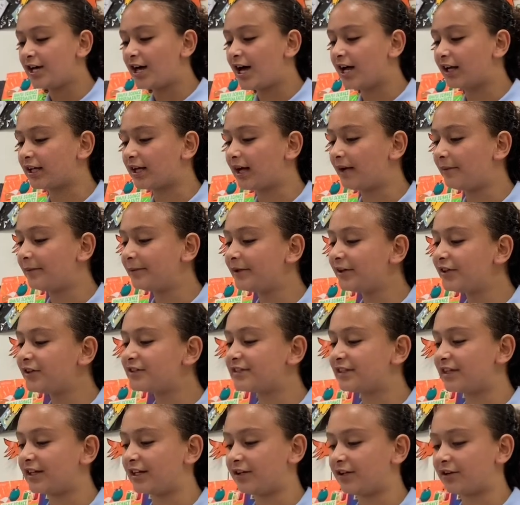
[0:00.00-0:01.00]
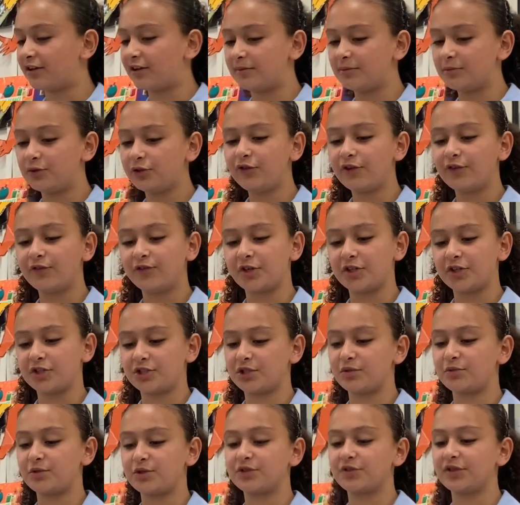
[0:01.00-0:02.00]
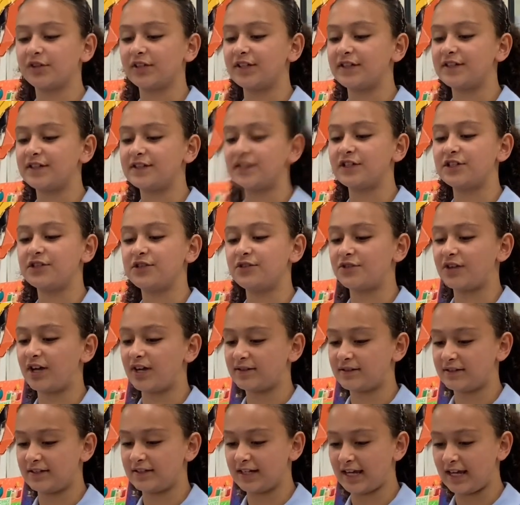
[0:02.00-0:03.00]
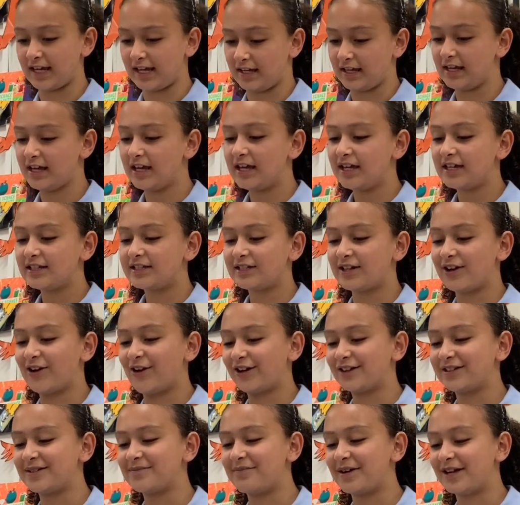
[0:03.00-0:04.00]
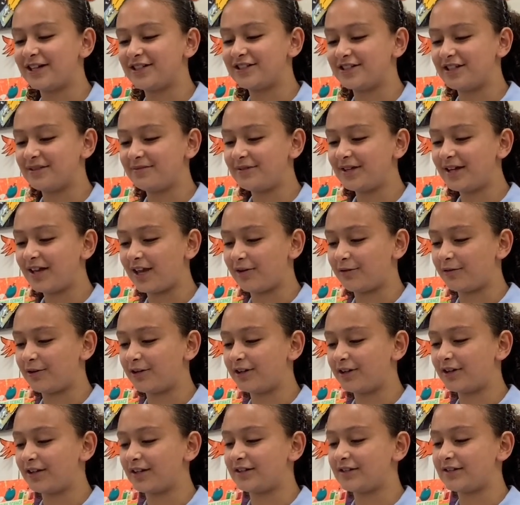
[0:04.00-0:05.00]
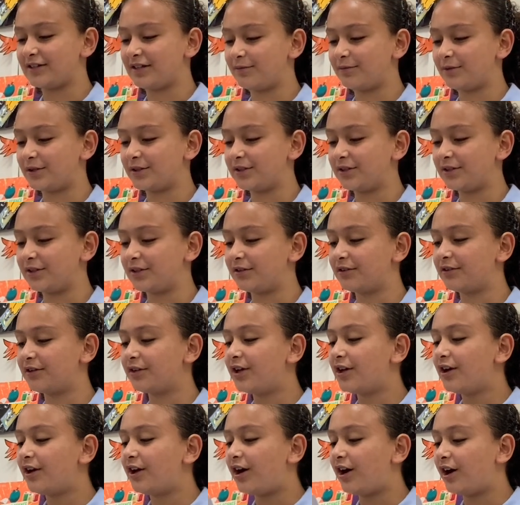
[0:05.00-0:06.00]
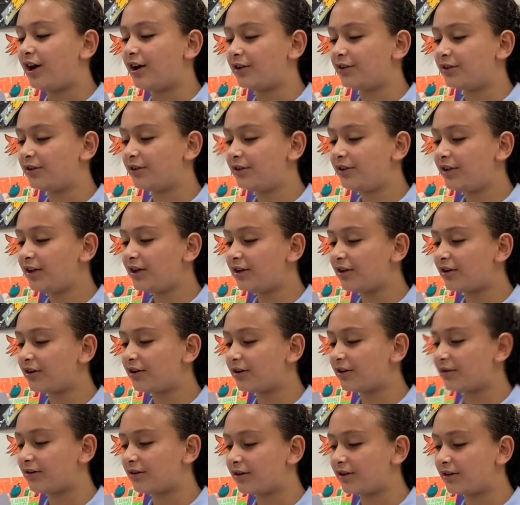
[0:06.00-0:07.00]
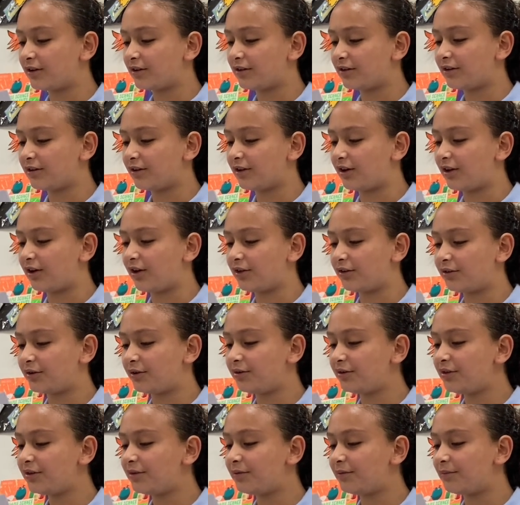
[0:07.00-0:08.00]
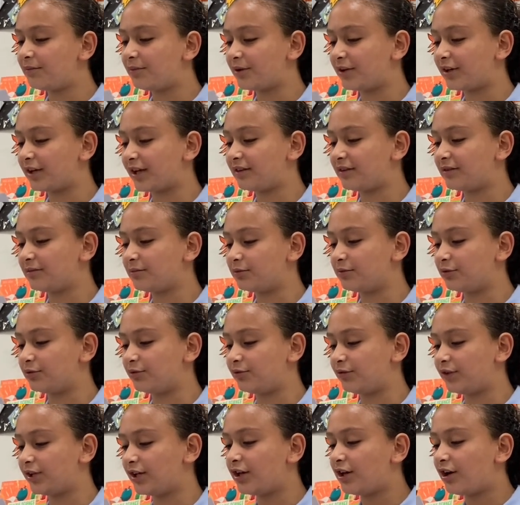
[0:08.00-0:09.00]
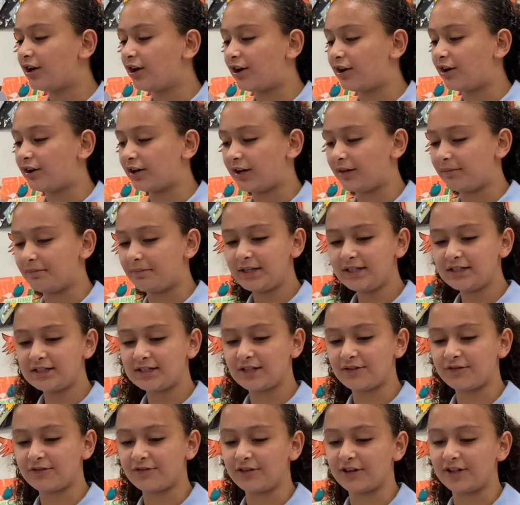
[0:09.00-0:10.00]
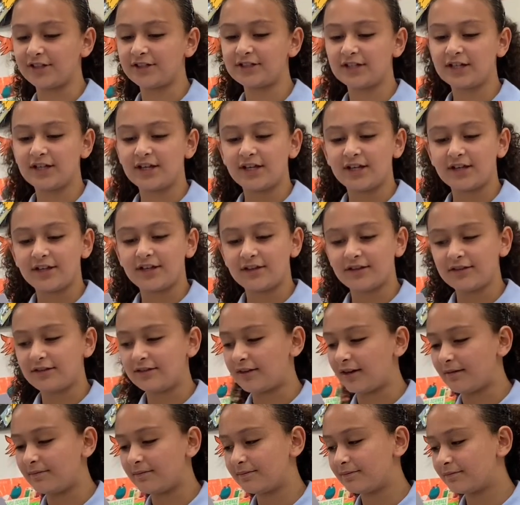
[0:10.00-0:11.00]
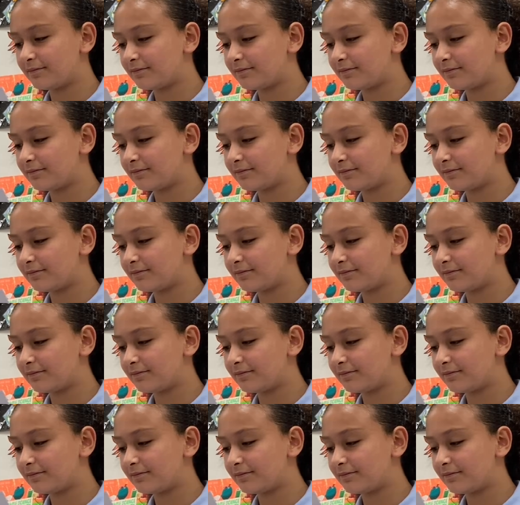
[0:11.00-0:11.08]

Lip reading: A couple years later, a movie version was released in 2008, directed by Jimmy Hayward and Steve Martin. Although the book and the movie are a bit different, they